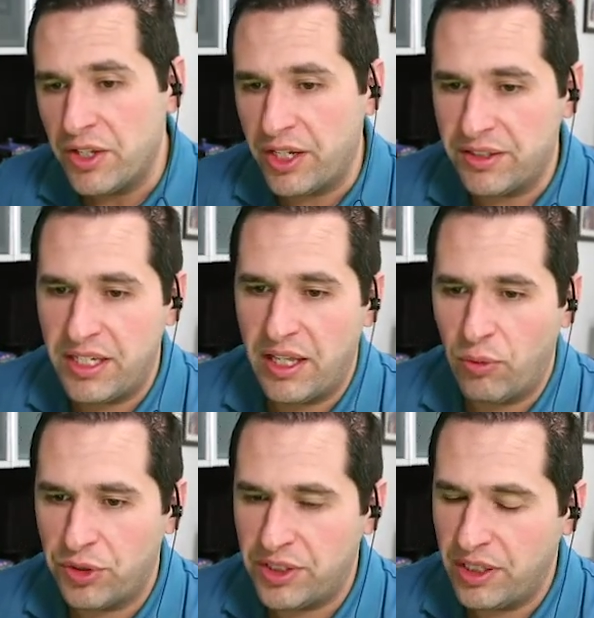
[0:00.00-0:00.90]
You can see
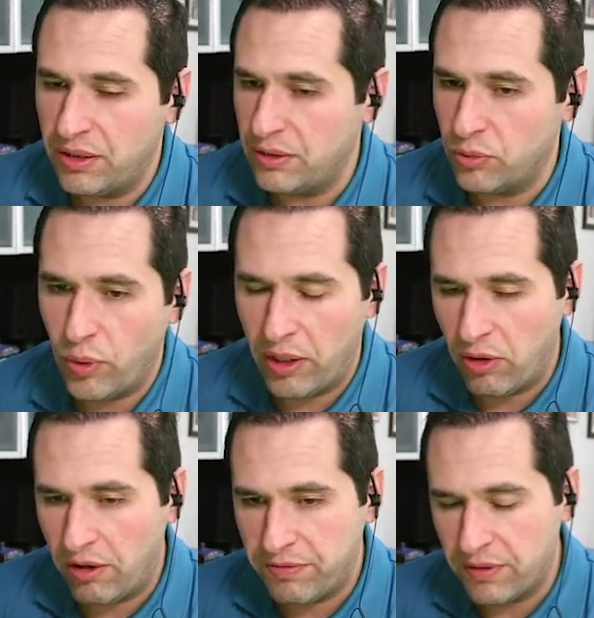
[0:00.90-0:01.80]
that we're still well
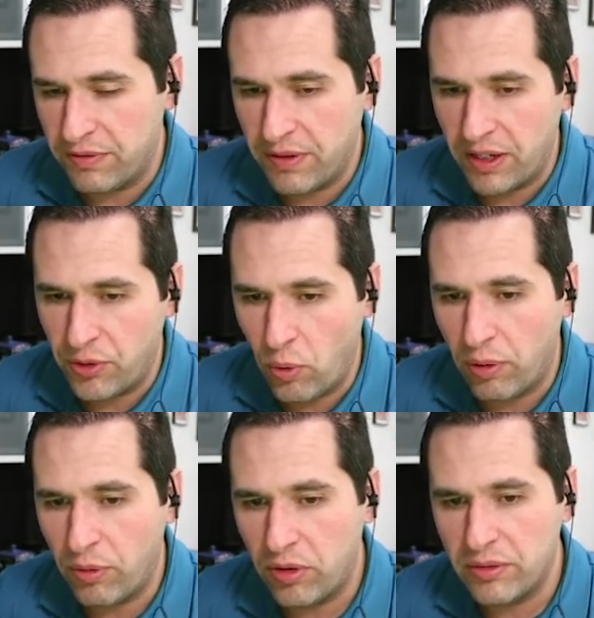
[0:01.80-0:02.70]
off of
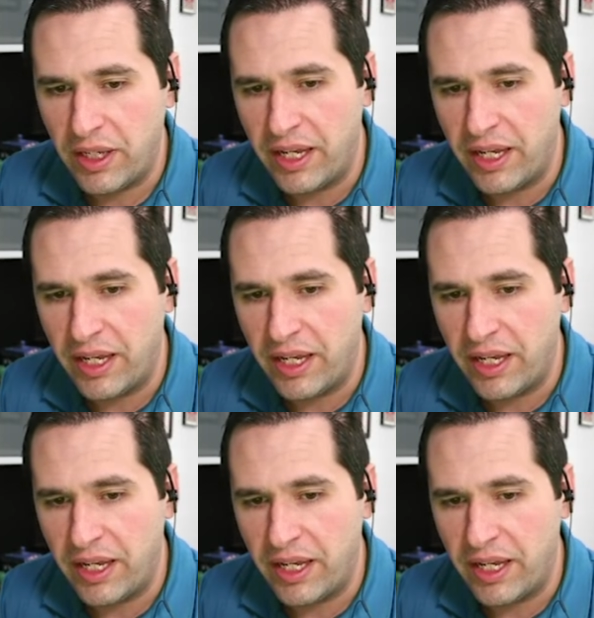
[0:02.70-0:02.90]
normal,